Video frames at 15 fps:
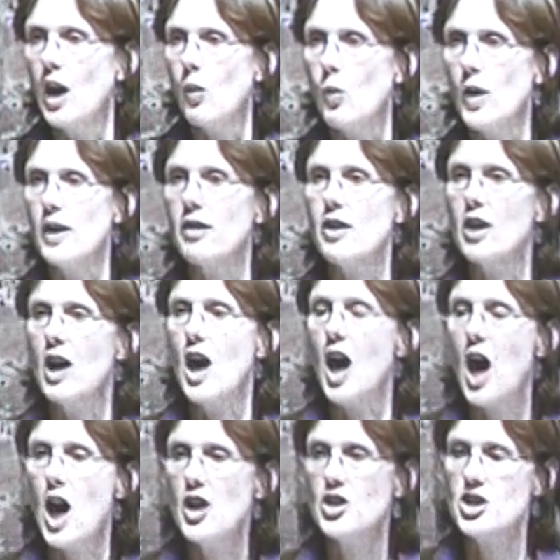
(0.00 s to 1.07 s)
One of the
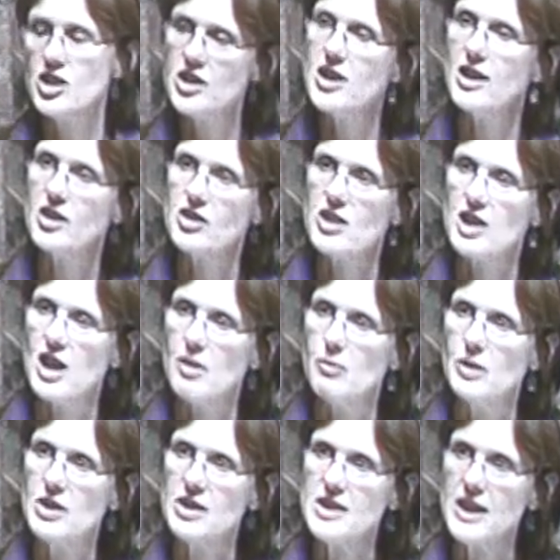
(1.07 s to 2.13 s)
harshest things the
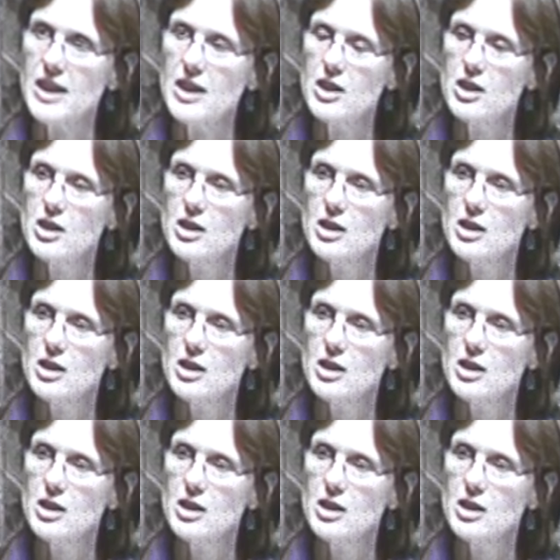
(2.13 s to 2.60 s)
government did,